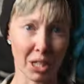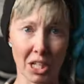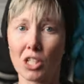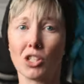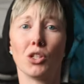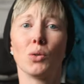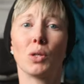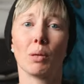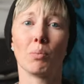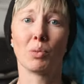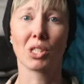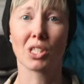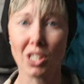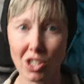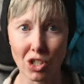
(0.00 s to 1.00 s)
because you can
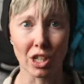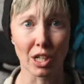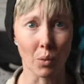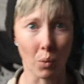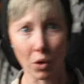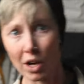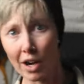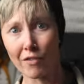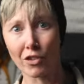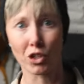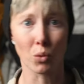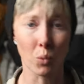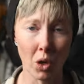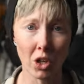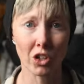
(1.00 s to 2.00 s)
position it wherever
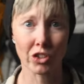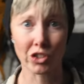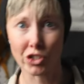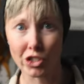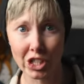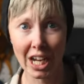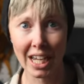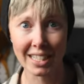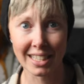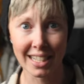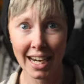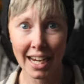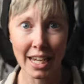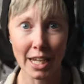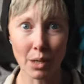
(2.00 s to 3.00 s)
you want on your chest,
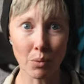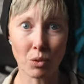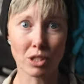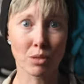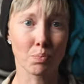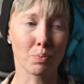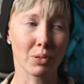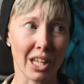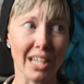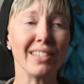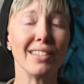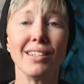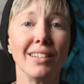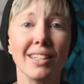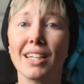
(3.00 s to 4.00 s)
it was
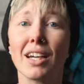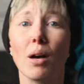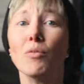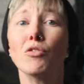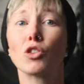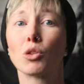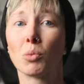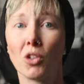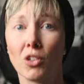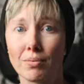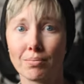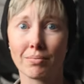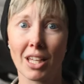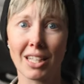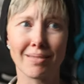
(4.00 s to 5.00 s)
pleasantly comfortable
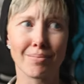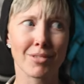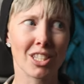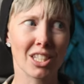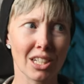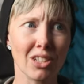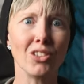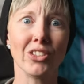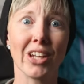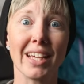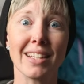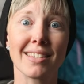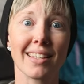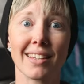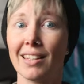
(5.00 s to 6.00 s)
and still
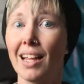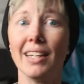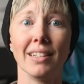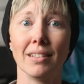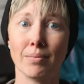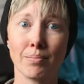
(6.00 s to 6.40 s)
nice and light.